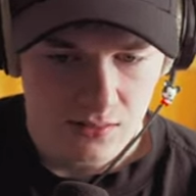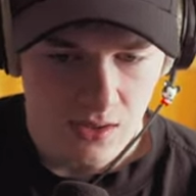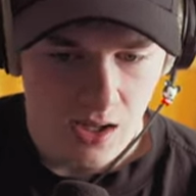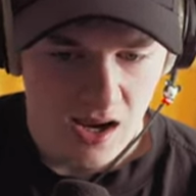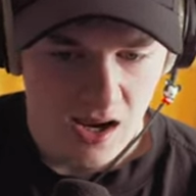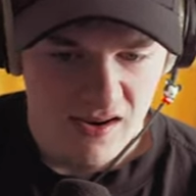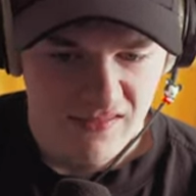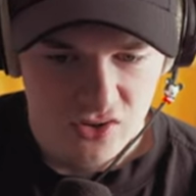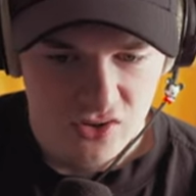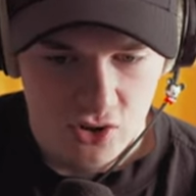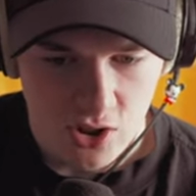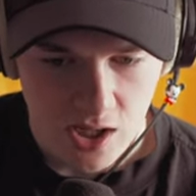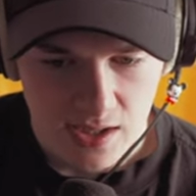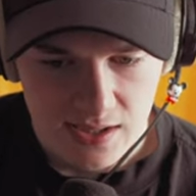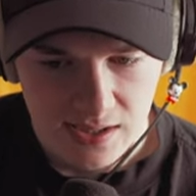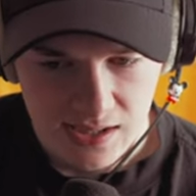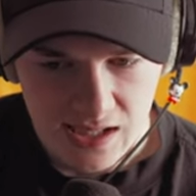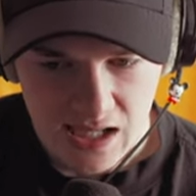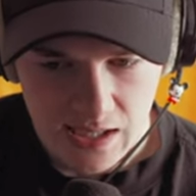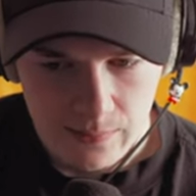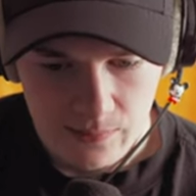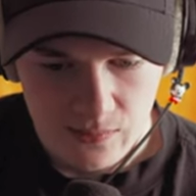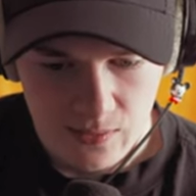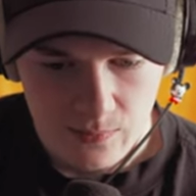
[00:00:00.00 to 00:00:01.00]
I've tried to
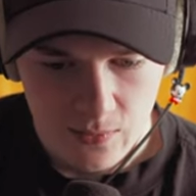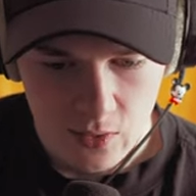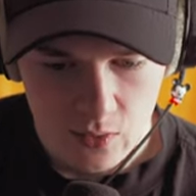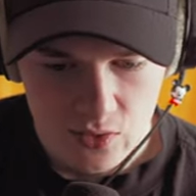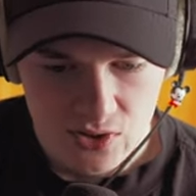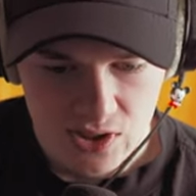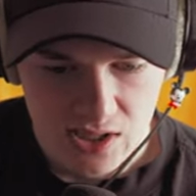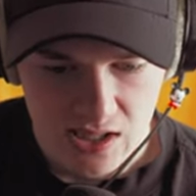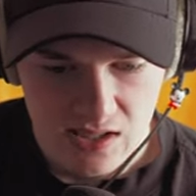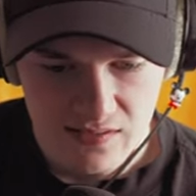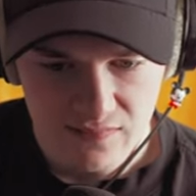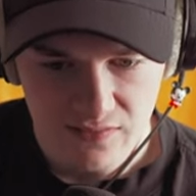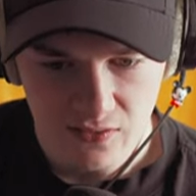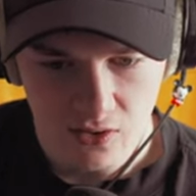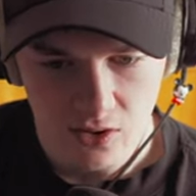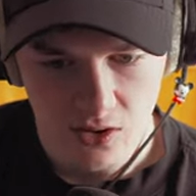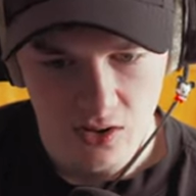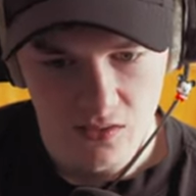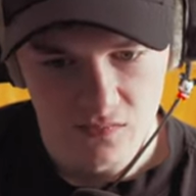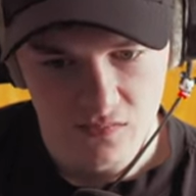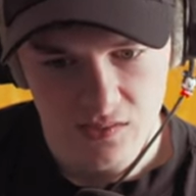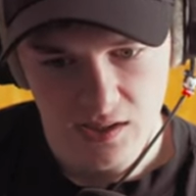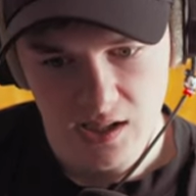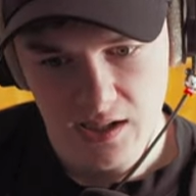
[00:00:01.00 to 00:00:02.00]
keep the motif
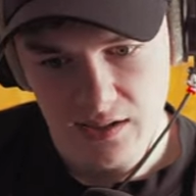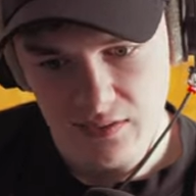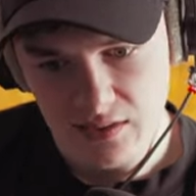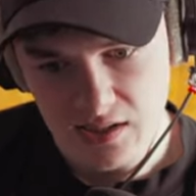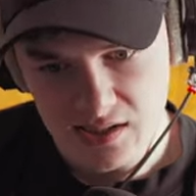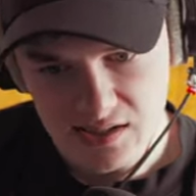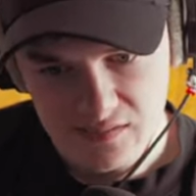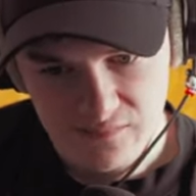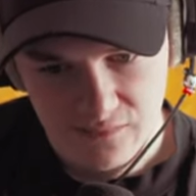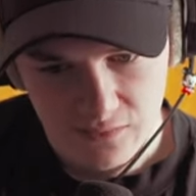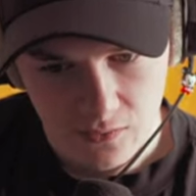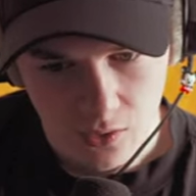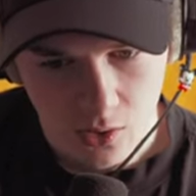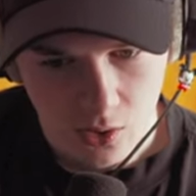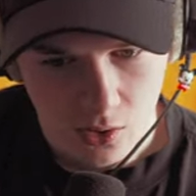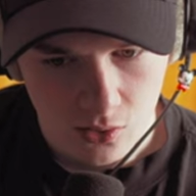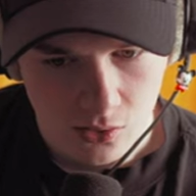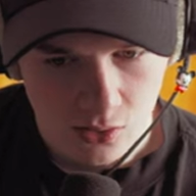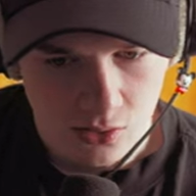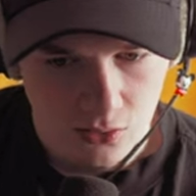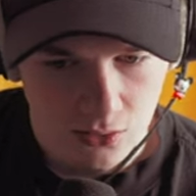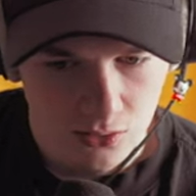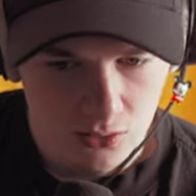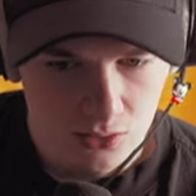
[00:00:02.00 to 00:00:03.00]
of like this
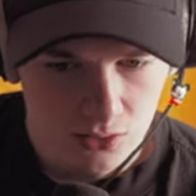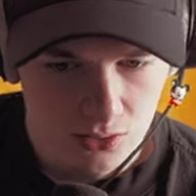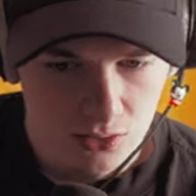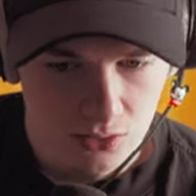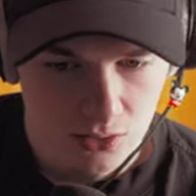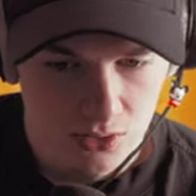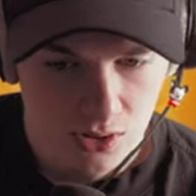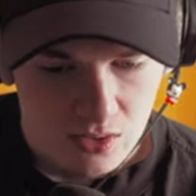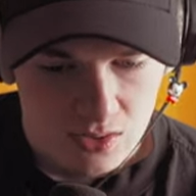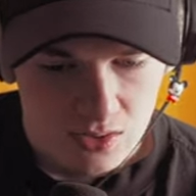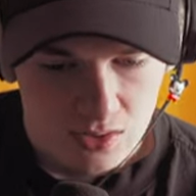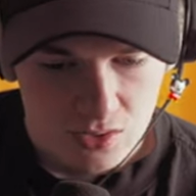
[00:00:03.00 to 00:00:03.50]
floral